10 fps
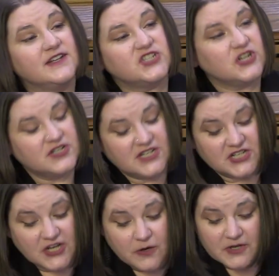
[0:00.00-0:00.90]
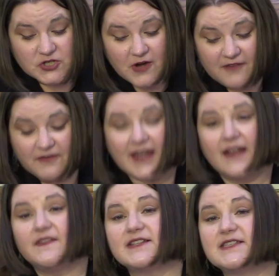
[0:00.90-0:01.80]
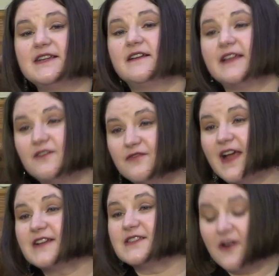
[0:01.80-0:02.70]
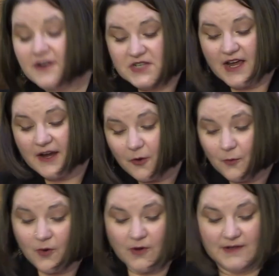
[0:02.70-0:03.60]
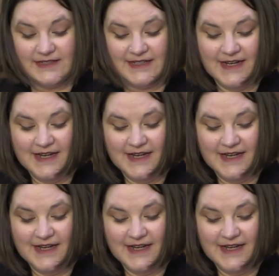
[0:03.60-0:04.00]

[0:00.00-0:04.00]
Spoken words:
has turned into human trafficking that still infects our entire world.